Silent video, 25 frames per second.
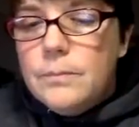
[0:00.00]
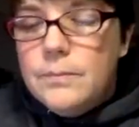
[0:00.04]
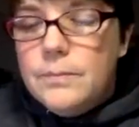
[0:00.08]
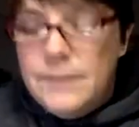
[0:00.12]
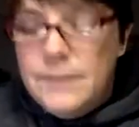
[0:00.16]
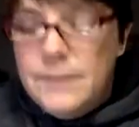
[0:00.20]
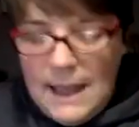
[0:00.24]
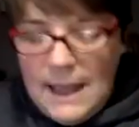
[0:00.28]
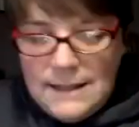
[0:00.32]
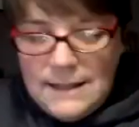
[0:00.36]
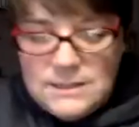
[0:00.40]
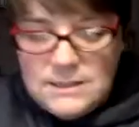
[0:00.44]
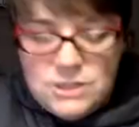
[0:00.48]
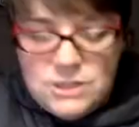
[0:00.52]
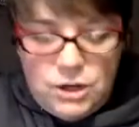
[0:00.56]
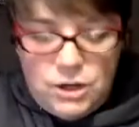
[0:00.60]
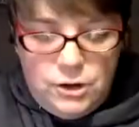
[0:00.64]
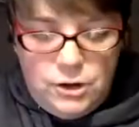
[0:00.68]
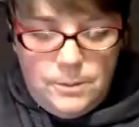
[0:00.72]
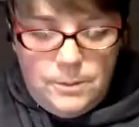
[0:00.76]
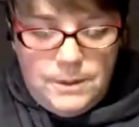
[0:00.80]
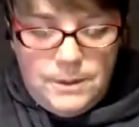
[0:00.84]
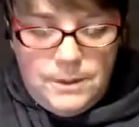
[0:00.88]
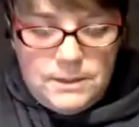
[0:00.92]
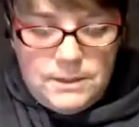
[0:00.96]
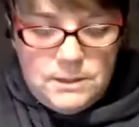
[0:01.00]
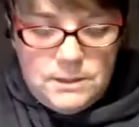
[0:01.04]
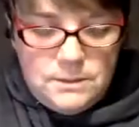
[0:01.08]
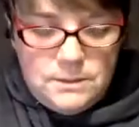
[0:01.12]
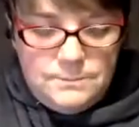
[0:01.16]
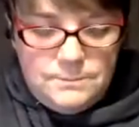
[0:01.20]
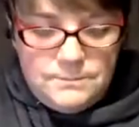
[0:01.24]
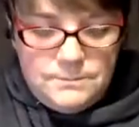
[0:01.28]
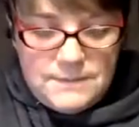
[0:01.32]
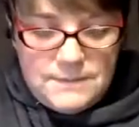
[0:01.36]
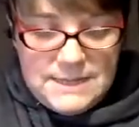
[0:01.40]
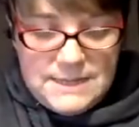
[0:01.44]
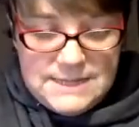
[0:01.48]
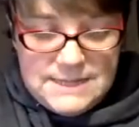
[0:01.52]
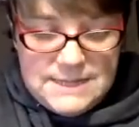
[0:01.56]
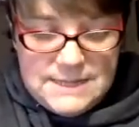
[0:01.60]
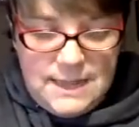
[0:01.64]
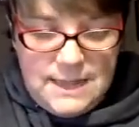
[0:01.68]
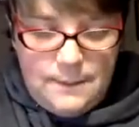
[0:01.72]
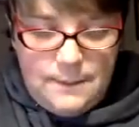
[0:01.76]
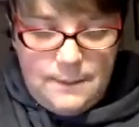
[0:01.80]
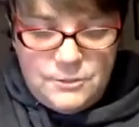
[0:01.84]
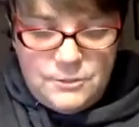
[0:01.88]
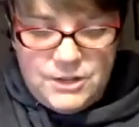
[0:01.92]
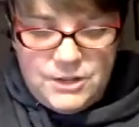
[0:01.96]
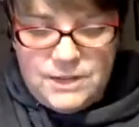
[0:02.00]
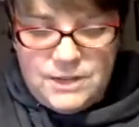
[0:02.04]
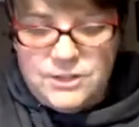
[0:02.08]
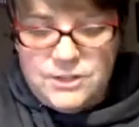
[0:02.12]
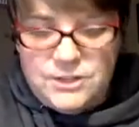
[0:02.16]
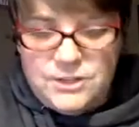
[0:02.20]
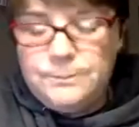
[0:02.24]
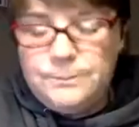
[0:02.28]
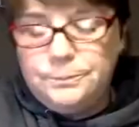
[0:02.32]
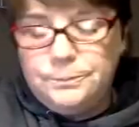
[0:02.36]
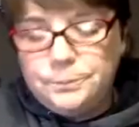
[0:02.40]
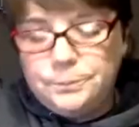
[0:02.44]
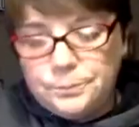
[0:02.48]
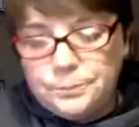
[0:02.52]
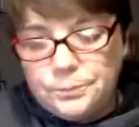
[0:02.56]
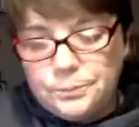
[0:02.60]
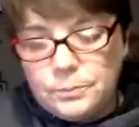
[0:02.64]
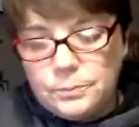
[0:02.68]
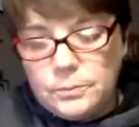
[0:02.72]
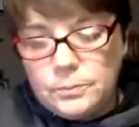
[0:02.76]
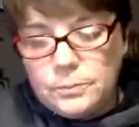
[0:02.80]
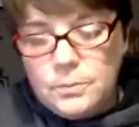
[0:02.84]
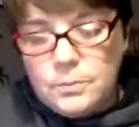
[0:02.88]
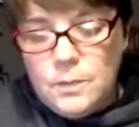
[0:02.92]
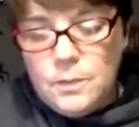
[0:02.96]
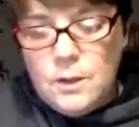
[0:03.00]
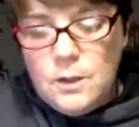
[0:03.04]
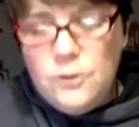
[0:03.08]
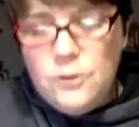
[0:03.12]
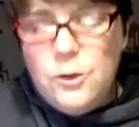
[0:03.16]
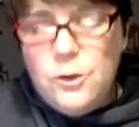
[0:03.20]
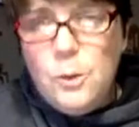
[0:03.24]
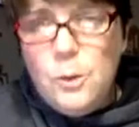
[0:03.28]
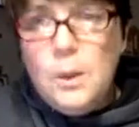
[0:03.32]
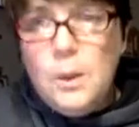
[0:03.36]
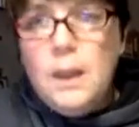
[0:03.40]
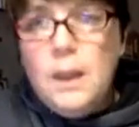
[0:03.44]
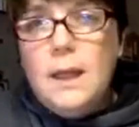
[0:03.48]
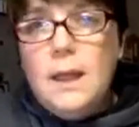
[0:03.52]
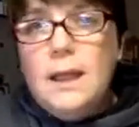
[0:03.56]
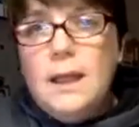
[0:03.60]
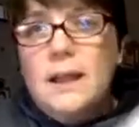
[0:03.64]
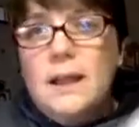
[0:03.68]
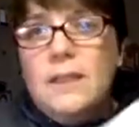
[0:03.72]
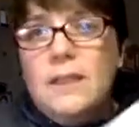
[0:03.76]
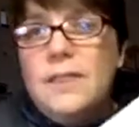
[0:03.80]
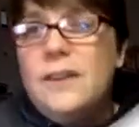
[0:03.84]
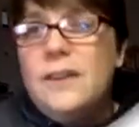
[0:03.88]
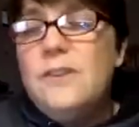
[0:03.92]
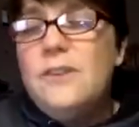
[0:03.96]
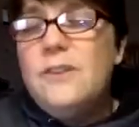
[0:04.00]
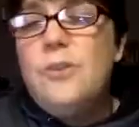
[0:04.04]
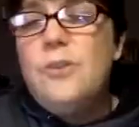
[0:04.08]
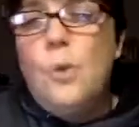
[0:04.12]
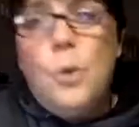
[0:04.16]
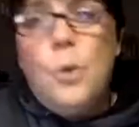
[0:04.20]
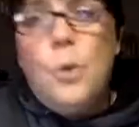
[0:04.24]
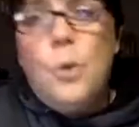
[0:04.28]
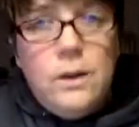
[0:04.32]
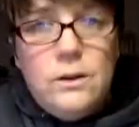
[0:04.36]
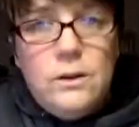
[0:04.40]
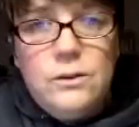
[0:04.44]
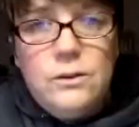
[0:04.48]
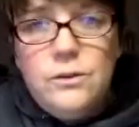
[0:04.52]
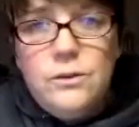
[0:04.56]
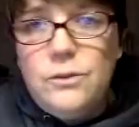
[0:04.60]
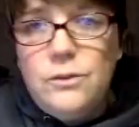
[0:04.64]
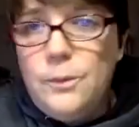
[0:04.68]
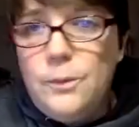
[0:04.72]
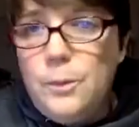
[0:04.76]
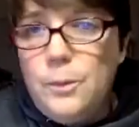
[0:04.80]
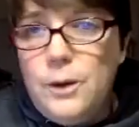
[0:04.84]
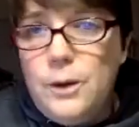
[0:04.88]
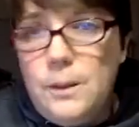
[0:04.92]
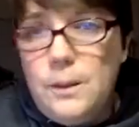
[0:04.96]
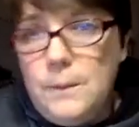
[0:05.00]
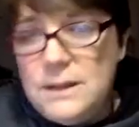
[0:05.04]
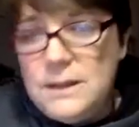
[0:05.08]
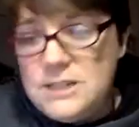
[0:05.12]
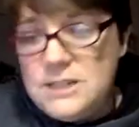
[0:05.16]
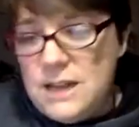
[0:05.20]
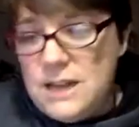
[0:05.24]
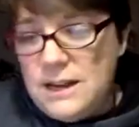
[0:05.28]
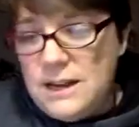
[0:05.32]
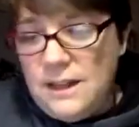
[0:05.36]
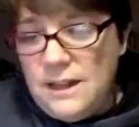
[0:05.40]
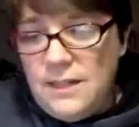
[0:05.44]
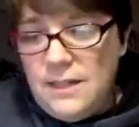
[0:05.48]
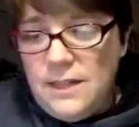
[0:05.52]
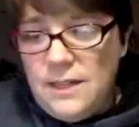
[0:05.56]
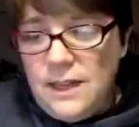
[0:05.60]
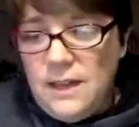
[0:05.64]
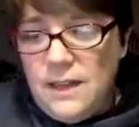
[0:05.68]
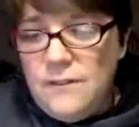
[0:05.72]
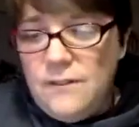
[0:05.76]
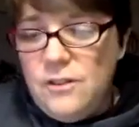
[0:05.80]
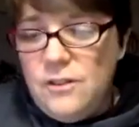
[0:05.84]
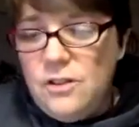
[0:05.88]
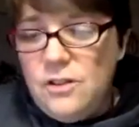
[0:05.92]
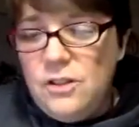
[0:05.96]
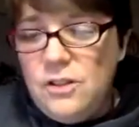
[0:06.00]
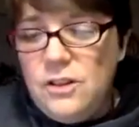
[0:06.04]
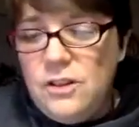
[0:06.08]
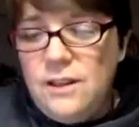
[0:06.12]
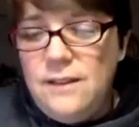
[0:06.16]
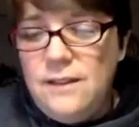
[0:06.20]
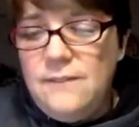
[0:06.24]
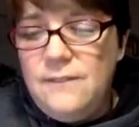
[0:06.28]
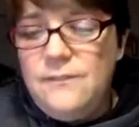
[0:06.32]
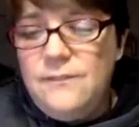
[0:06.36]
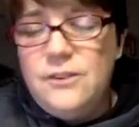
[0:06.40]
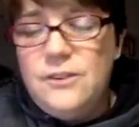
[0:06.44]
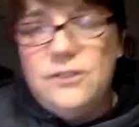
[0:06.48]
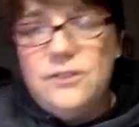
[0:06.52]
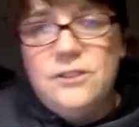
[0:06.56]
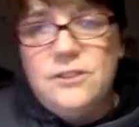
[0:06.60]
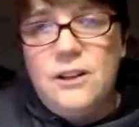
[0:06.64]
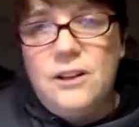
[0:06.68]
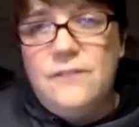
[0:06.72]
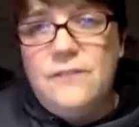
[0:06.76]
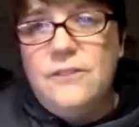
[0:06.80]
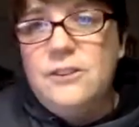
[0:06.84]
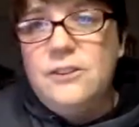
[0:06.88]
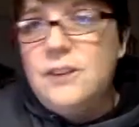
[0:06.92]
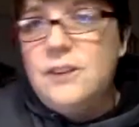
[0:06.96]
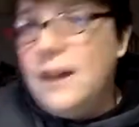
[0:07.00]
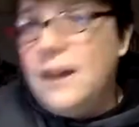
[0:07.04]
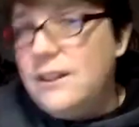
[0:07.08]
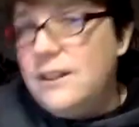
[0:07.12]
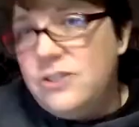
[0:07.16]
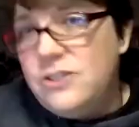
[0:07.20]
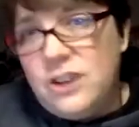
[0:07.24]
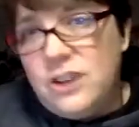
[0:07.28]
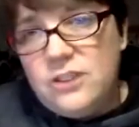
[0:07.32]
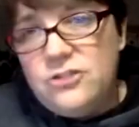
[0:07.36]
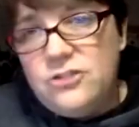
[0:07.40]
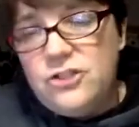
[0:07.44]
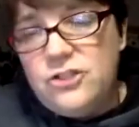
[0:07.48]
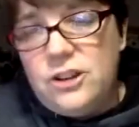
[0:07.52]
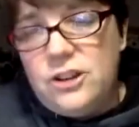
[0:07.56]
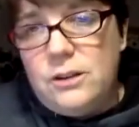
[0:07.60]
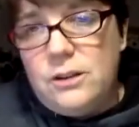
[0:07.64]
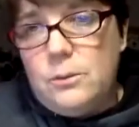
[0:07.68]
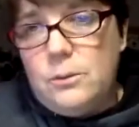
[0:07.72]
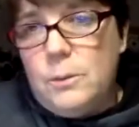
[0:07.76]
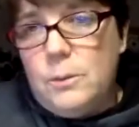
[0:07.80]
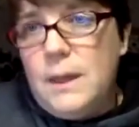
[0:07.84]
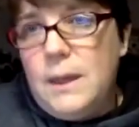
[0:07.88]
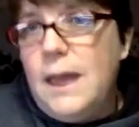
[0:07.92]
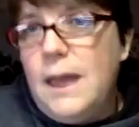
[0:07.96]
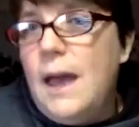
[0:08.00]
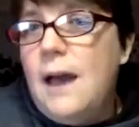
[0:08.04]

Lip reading: That starter bundle is game changer. So there's oils for pretty much anything. If you're looking for stuff for digestion, we